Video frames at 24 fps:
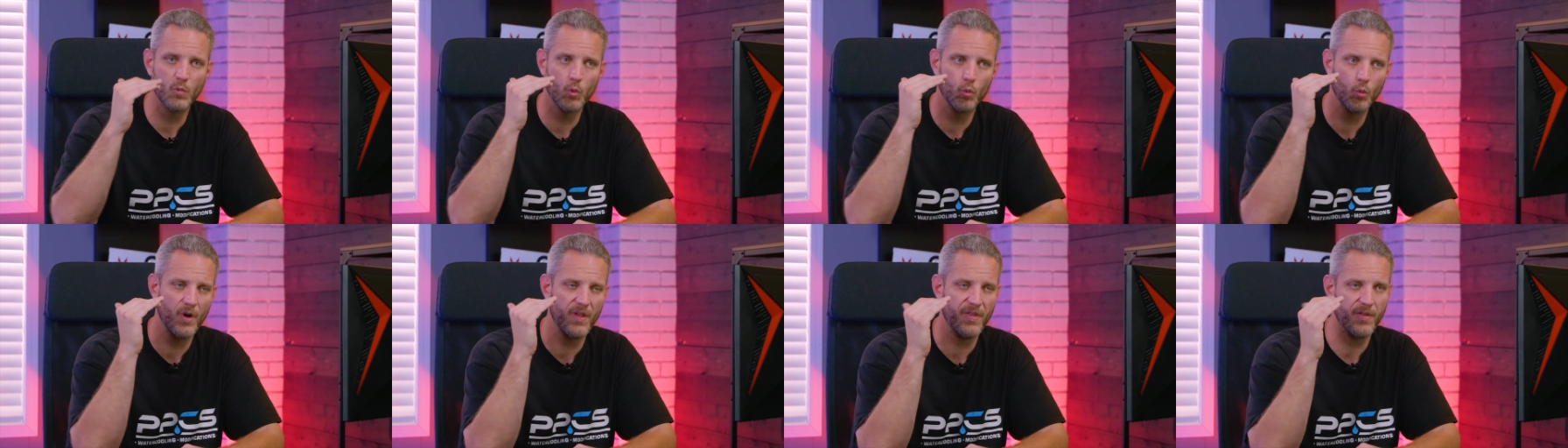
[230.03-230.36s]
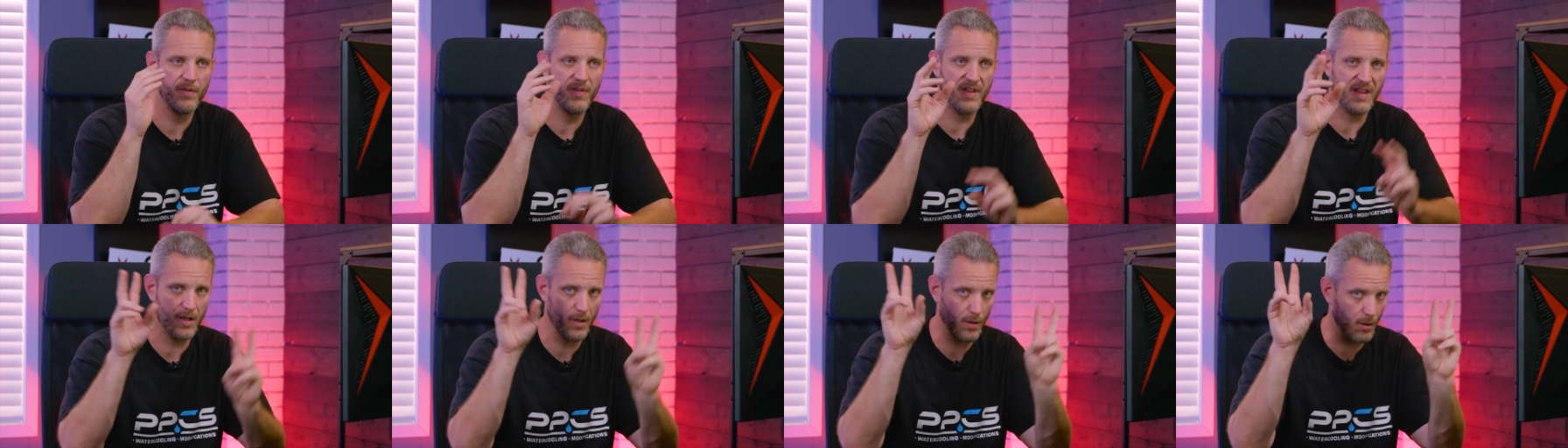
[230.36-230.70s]
with
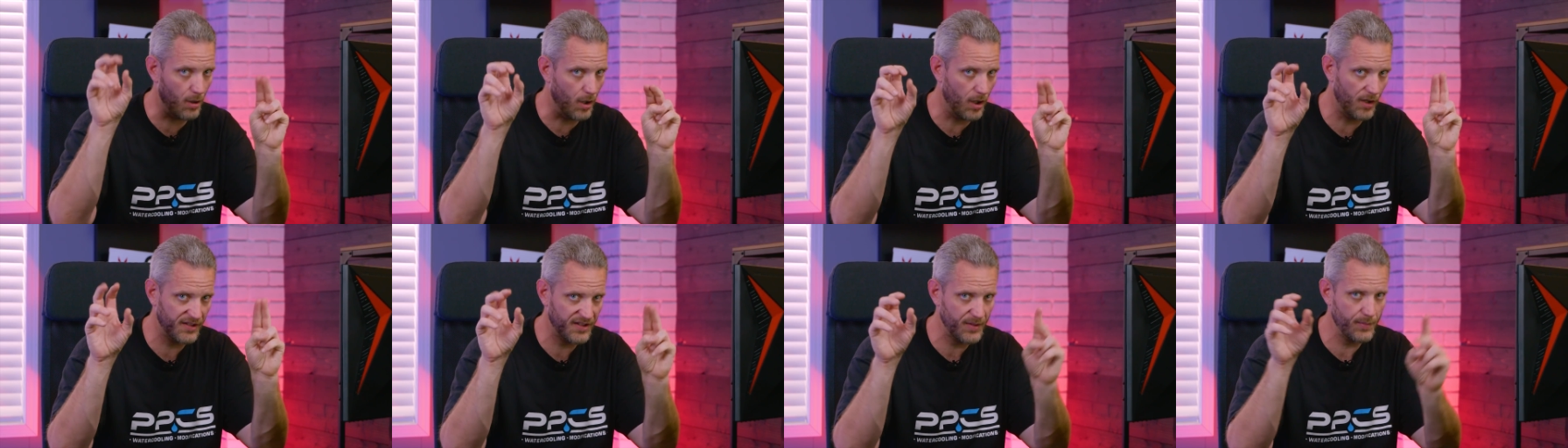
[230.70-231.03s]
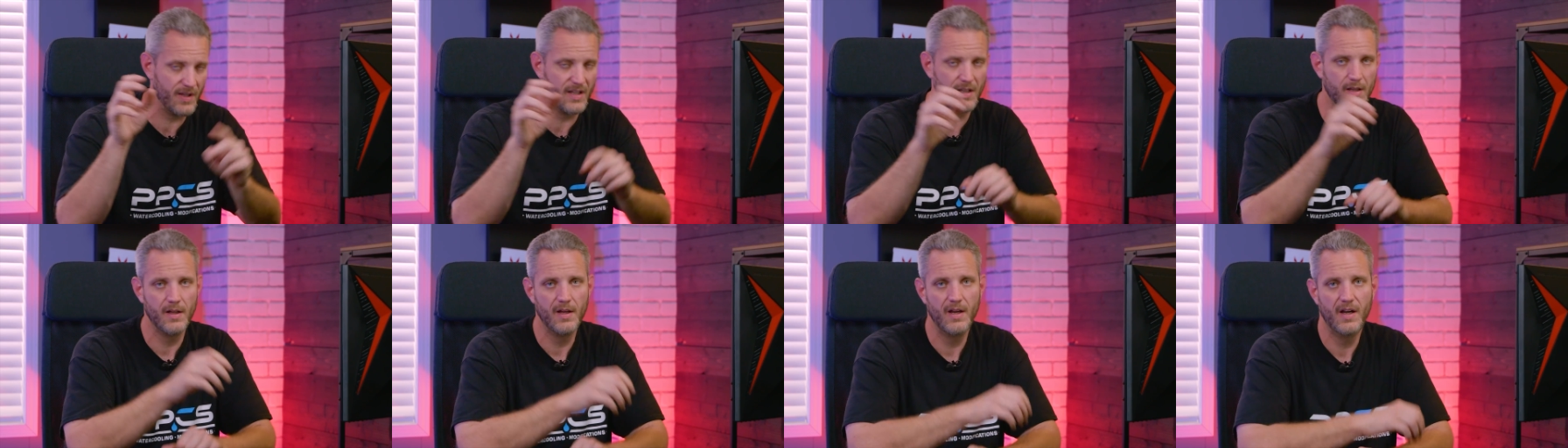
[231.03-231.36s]
the
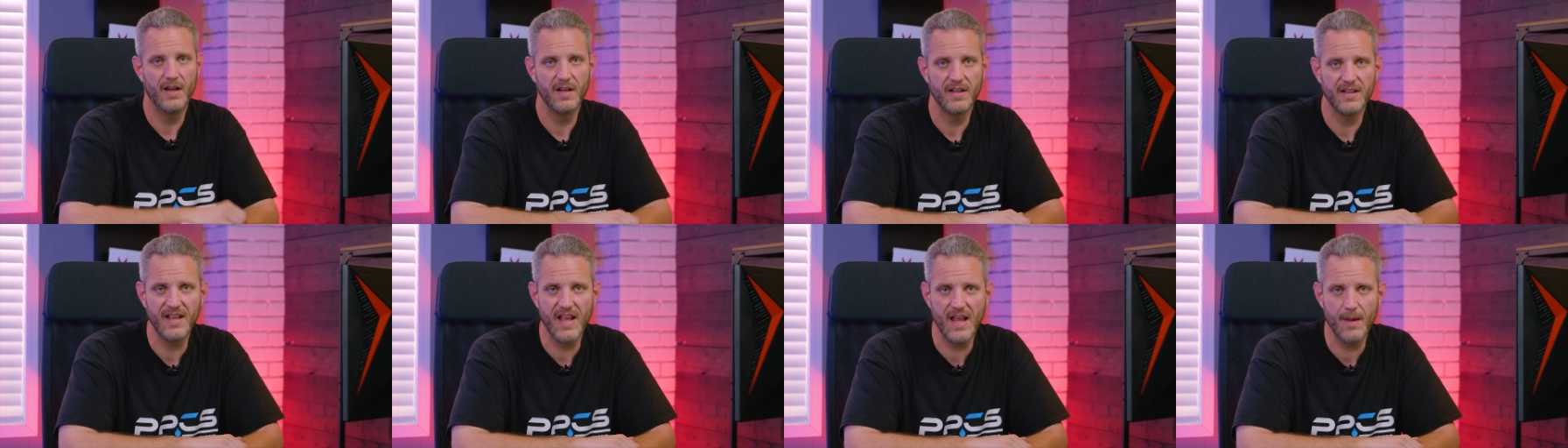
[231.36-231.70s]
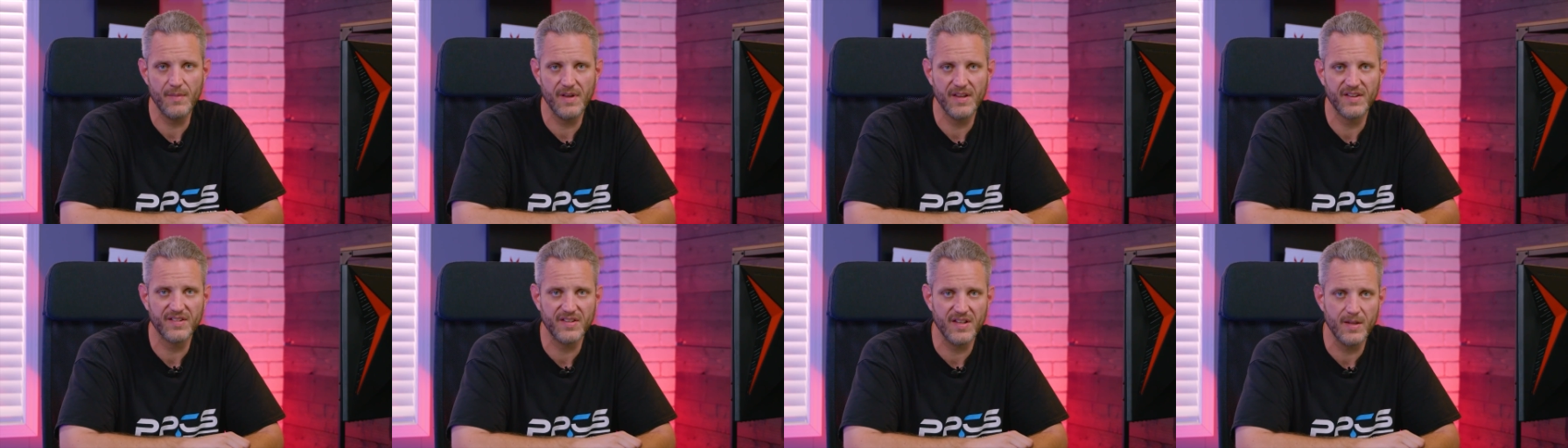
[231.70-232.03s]
ultimate
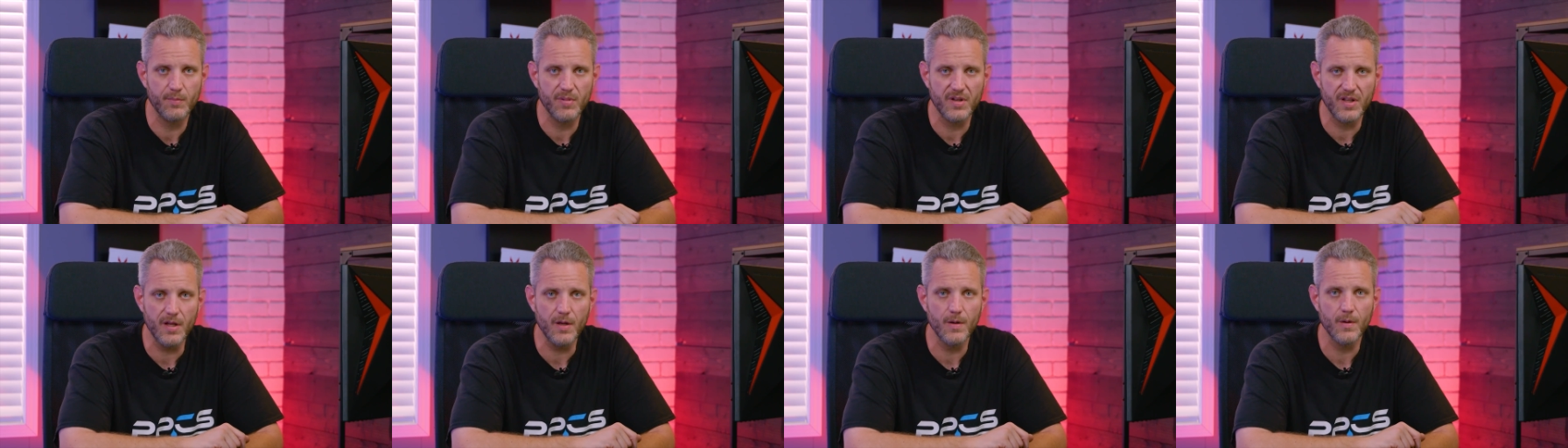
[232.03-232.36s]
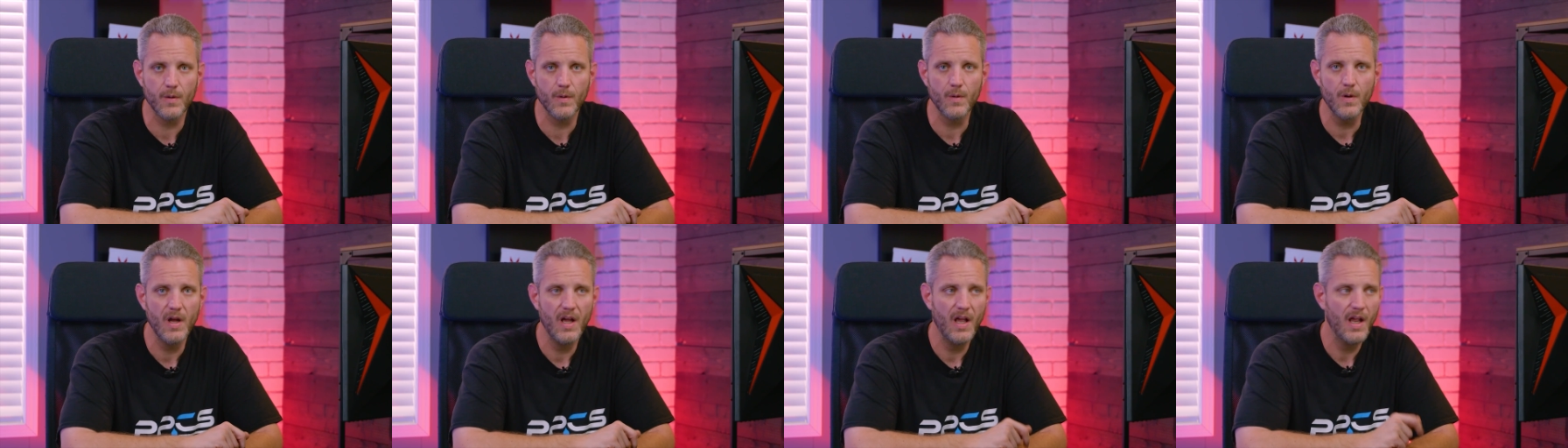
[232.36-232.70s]
gaming
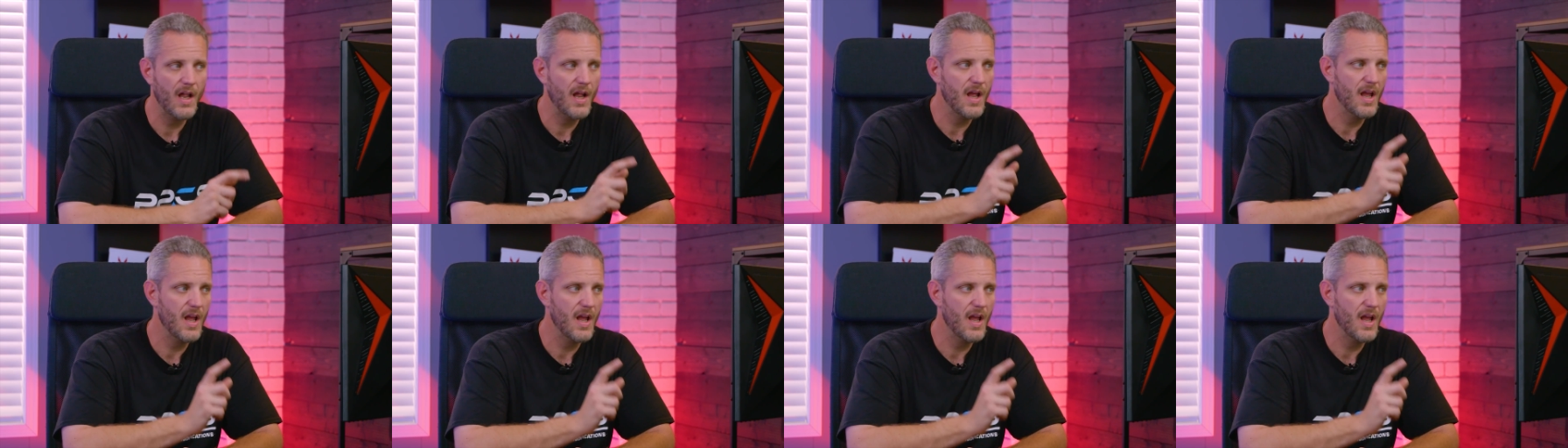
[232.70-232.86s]
CPU,